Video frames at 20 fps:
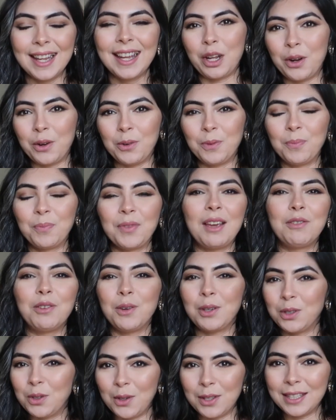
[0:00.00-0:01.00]
So if
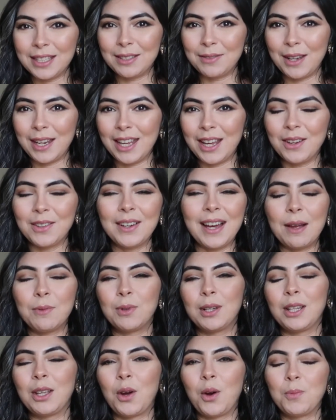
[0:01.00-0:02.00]
you enjoyed this video, I
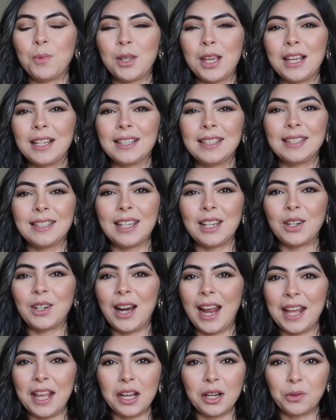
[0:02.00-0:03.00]
really hope you can consider
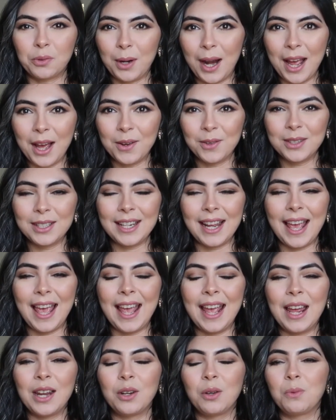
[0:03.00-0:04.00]
hanging around.
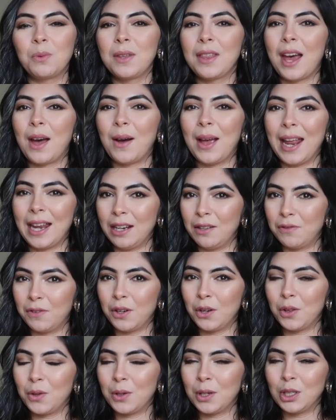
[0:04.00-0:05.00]
And without any
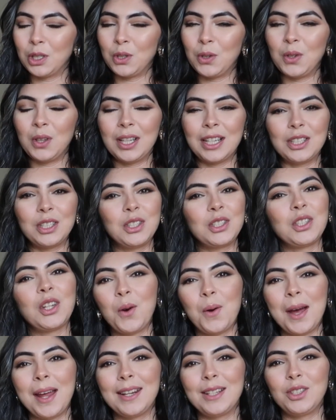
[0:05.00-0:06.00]
further ado, let's just
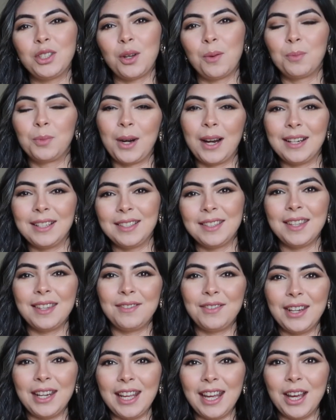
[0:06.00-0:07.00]
go ahead and jump right into
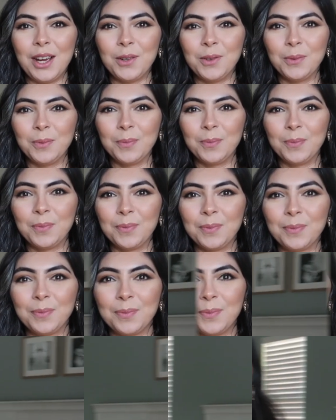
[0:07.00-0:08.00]
the video.
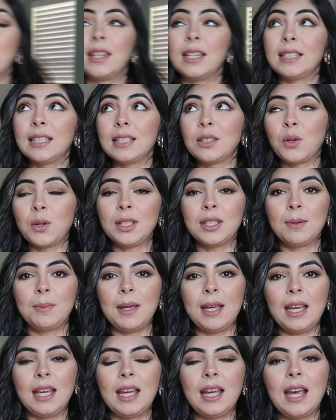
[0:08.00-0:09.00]
This is going to
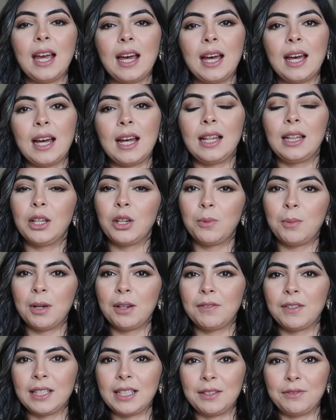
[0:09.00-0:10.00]
be a little bit
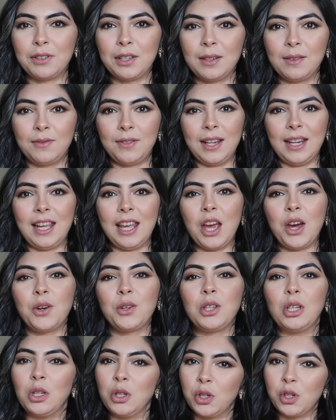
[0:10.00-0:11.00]
of a different video.
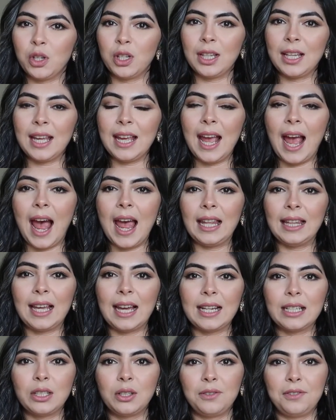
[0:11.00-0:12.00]
Usually I
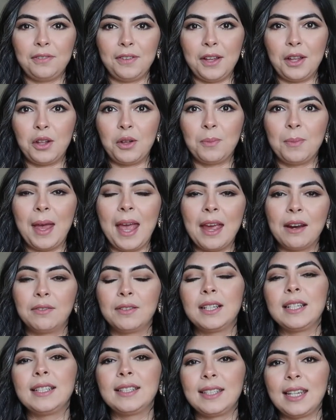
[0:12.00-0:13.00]
like to film
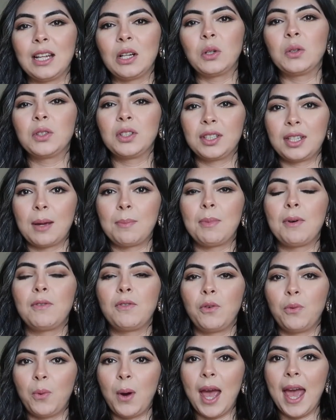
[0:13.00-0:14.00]
every single step of
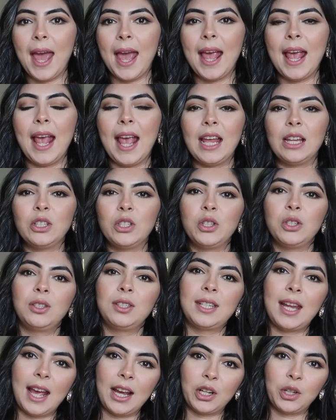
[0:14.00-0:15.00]
the way into
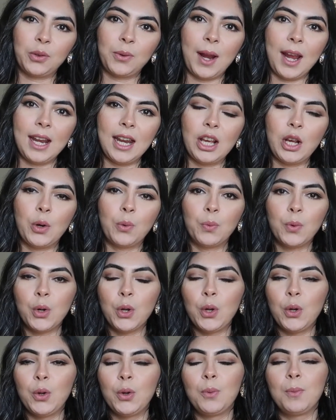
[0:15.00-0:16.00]
decorating a
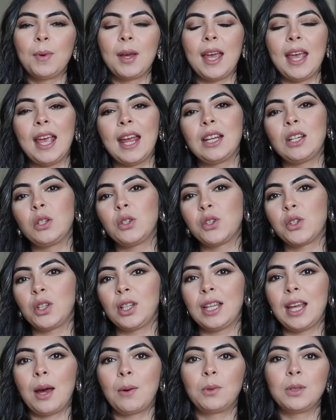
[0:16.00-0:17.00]
room, and
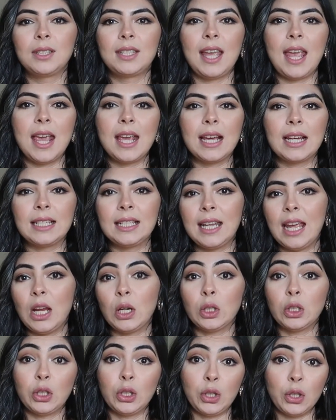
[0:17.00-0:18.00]
usually I will take a day
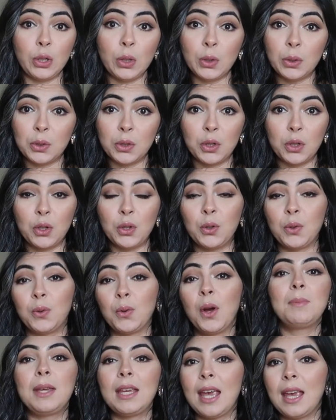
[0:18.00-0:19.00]
or two
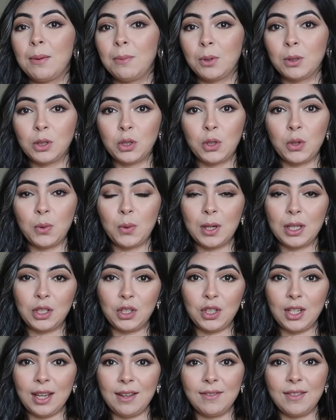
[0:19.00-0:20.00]
to be able to
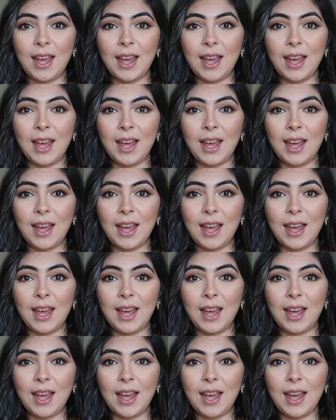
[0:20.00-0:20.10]
achieve